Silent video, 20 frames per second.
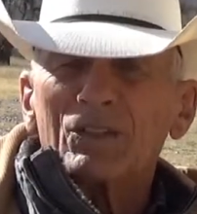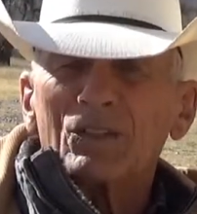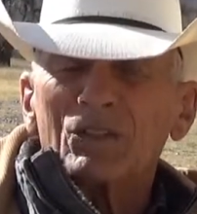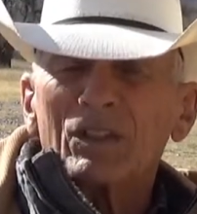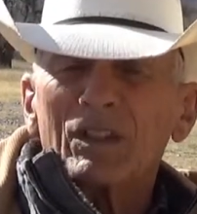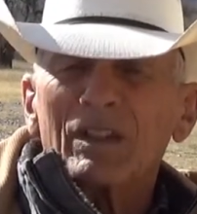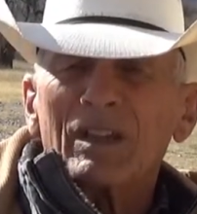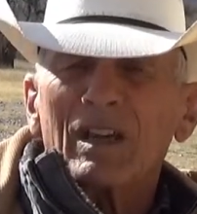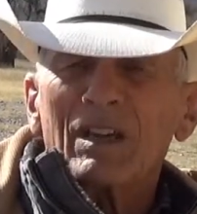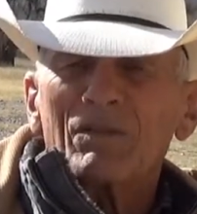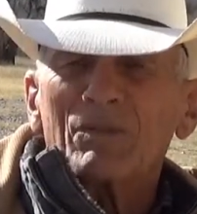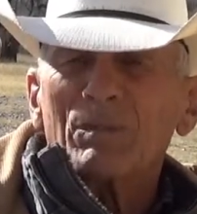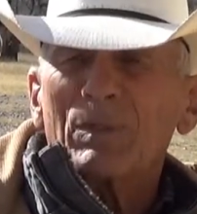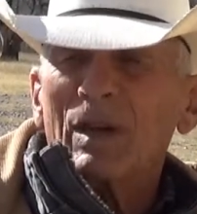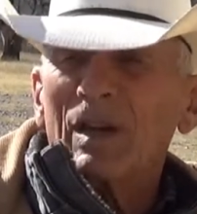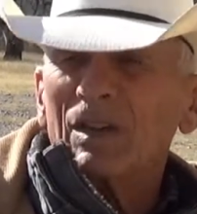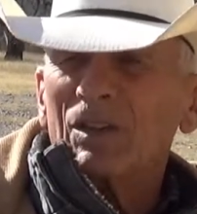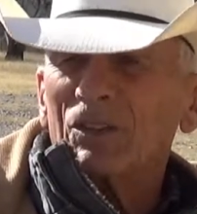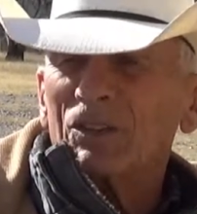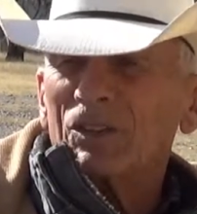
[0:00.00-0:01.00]
so you'd have
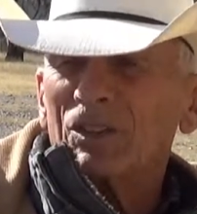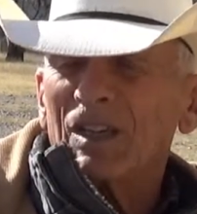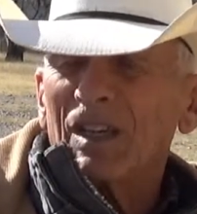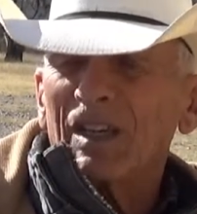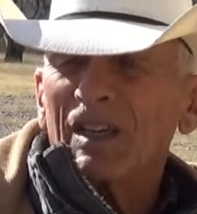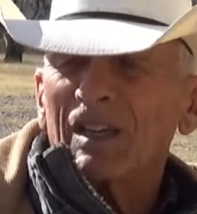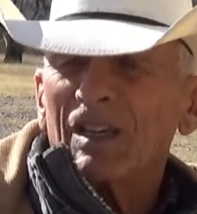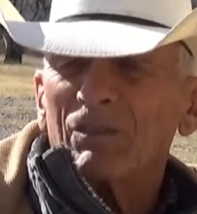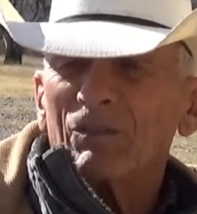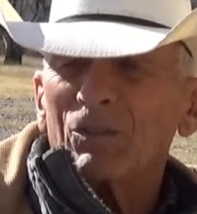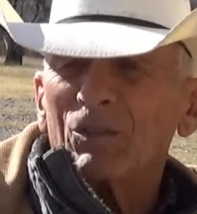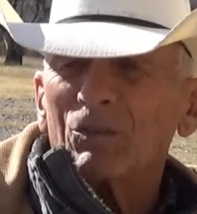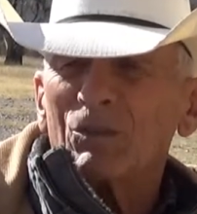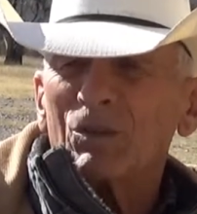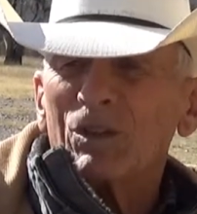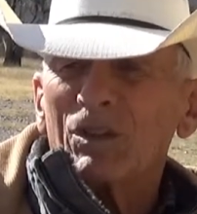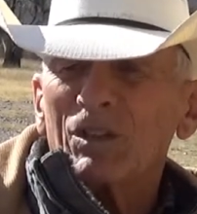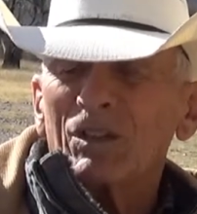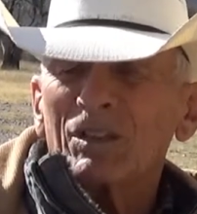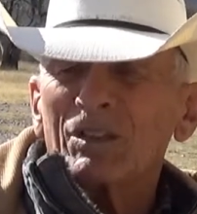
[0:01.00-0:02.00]
piles of hay
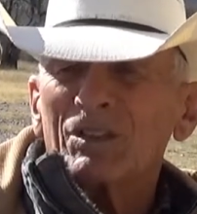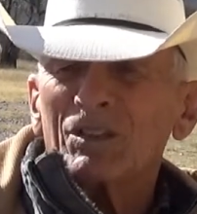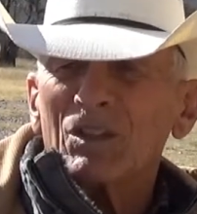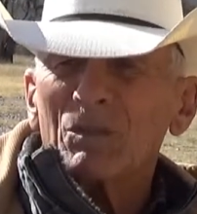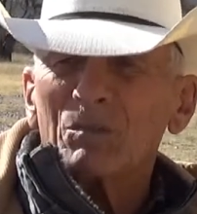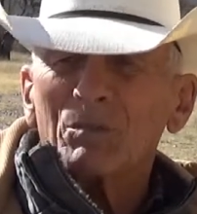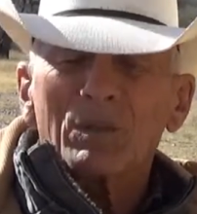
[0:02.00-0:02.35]
everywhere in some